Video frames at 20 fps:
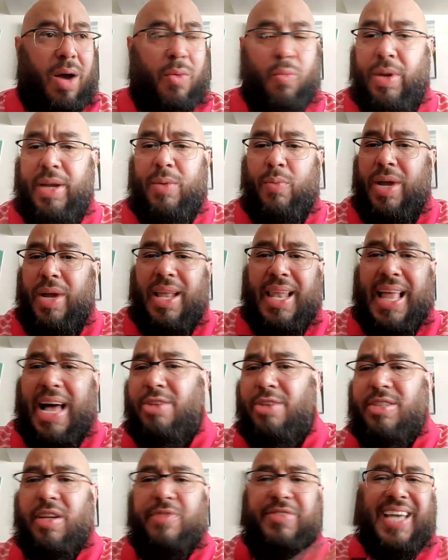We
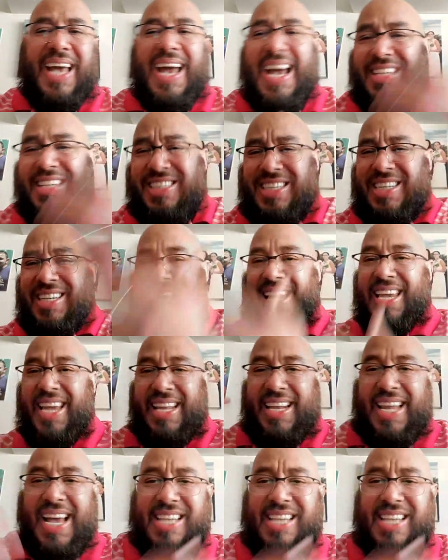allow stuff to escalate and